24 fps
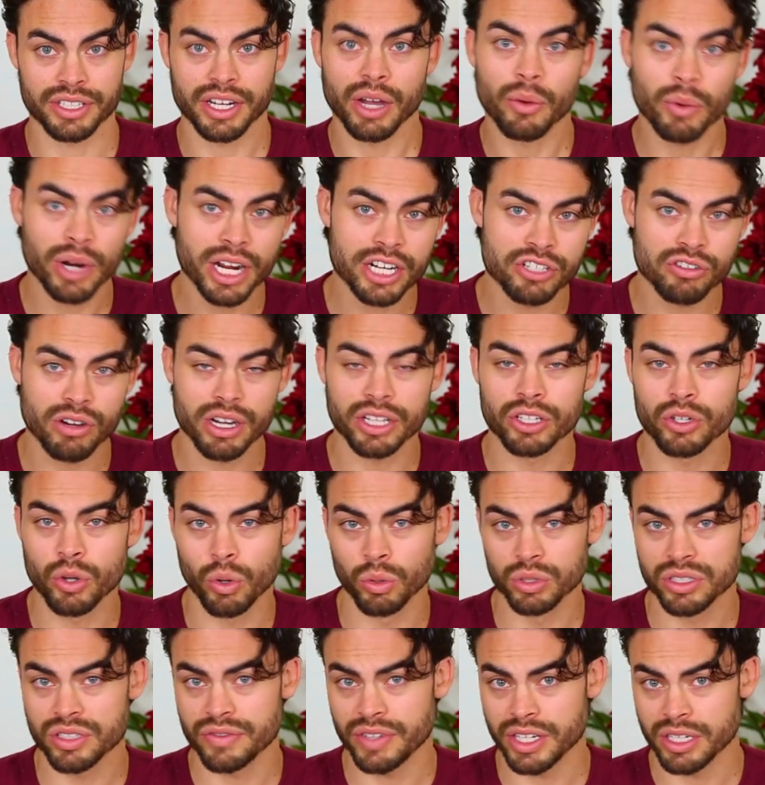Now, what I try and
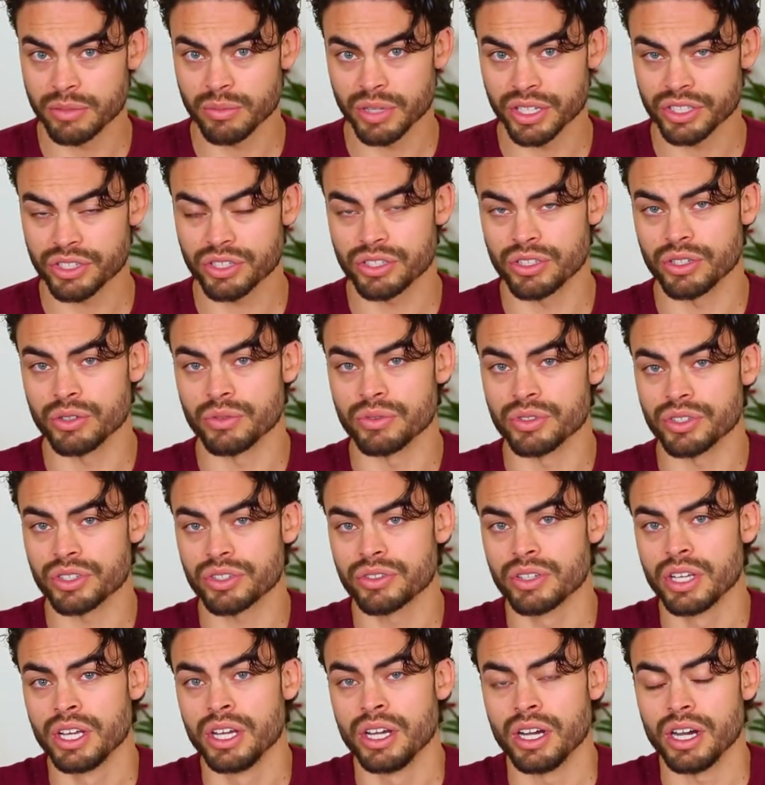cultivate in my
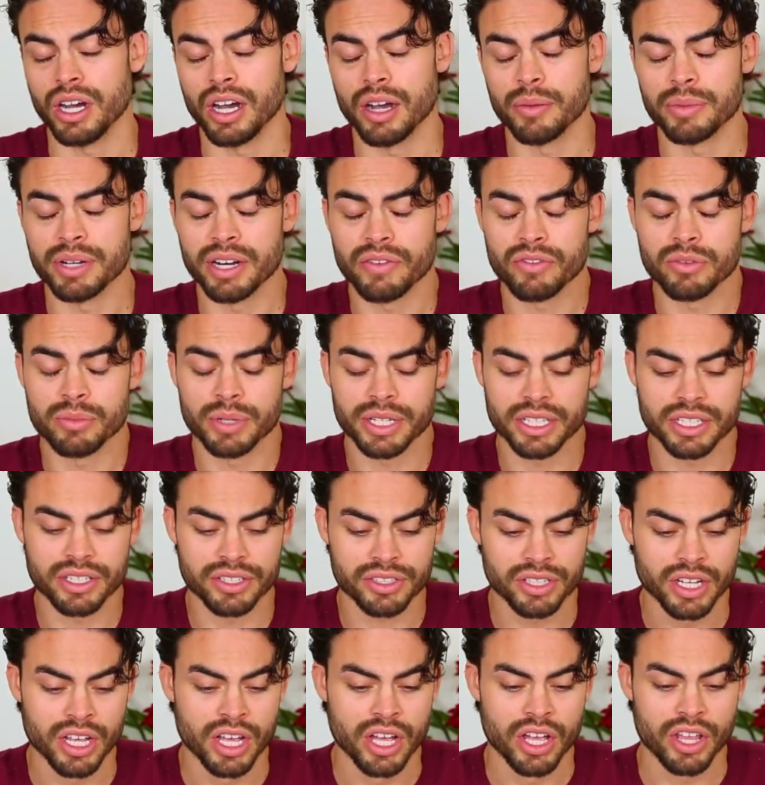students um, and everybody
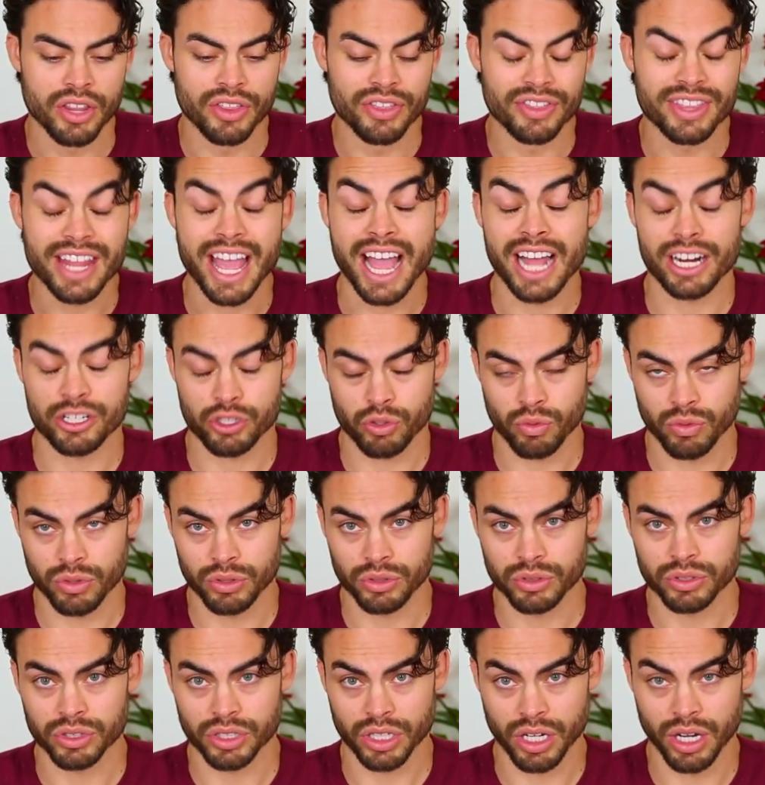is
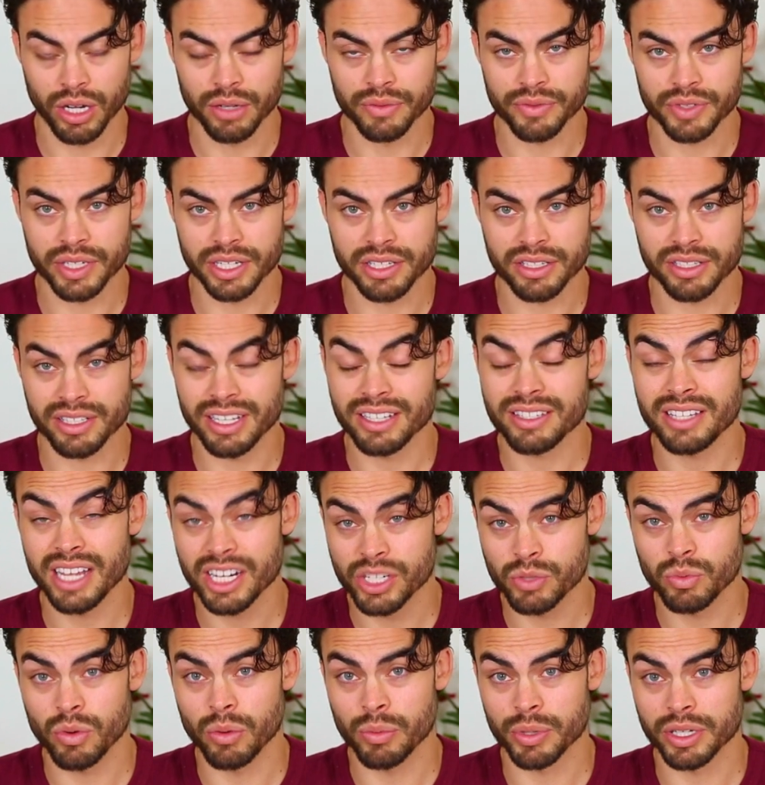natural confidence, and that's
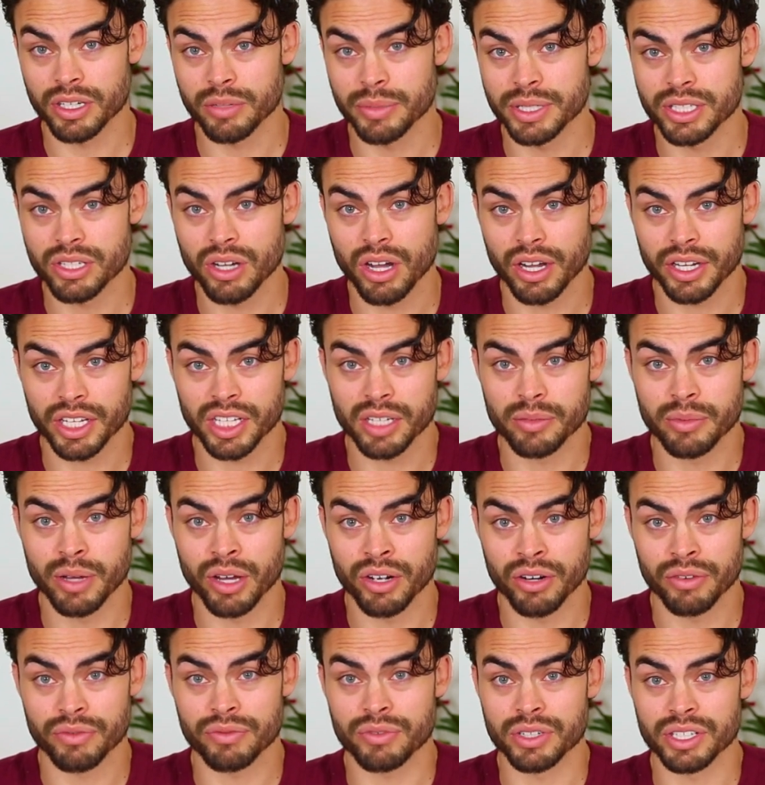actually what we're going to be talking
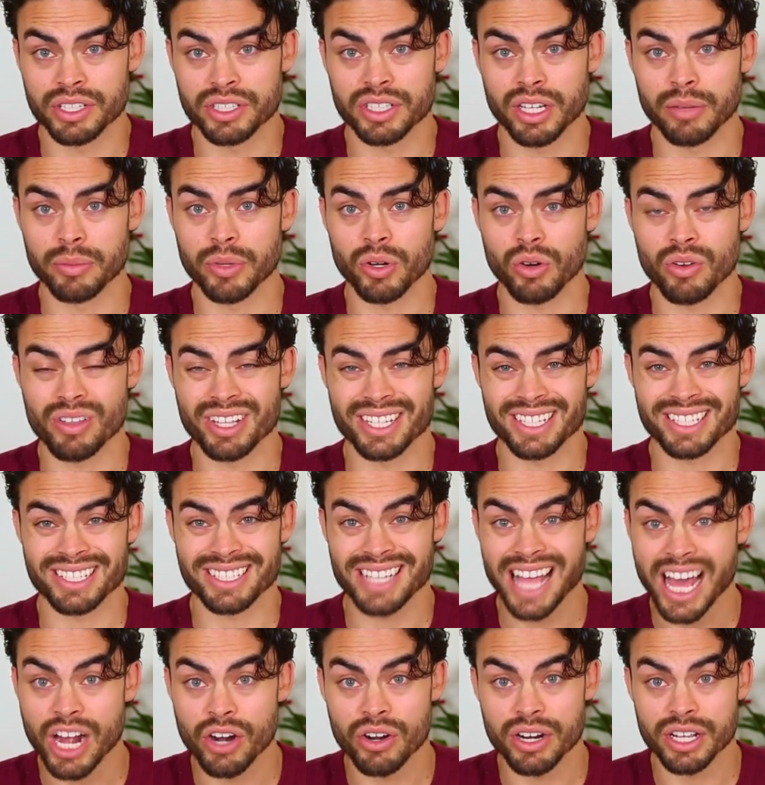about in a free seminar this
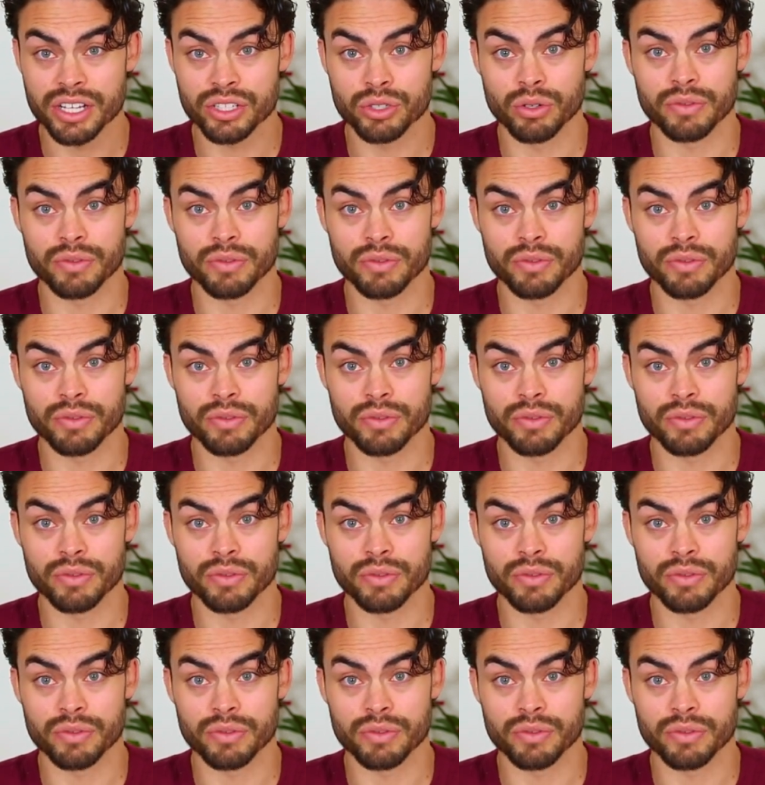Saturday.